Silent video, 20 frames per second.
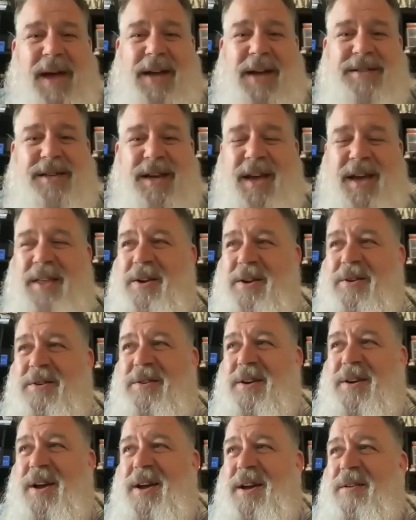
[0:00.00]
back together.
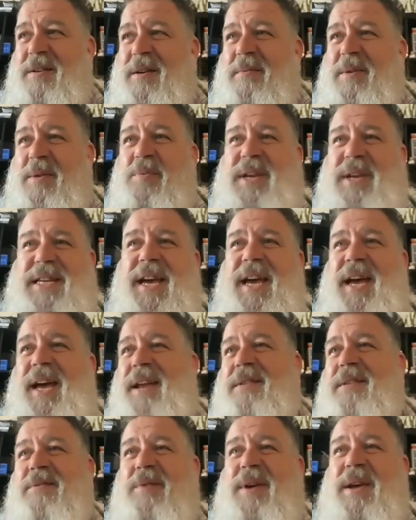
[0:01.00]
Uh, I mean, we
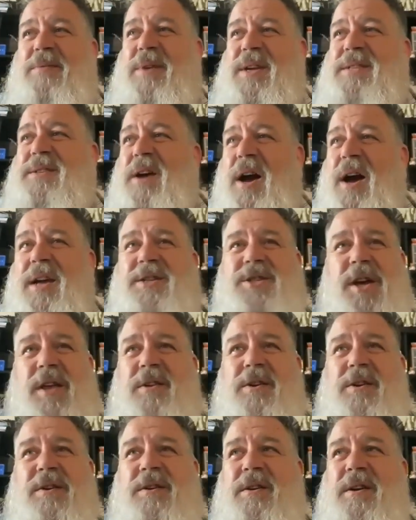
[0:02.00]
did. We we saw each
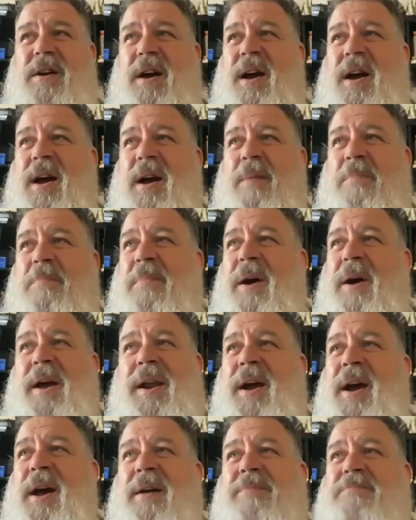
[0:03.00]
other, uh,
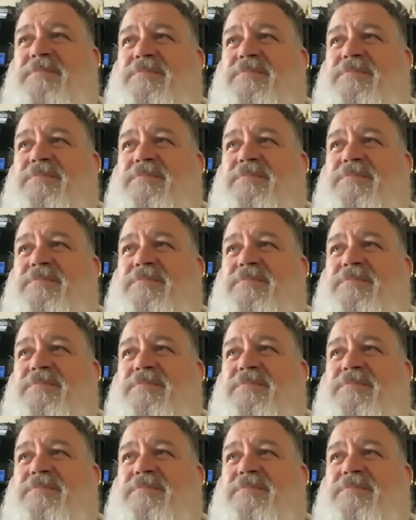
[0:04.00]
but uh,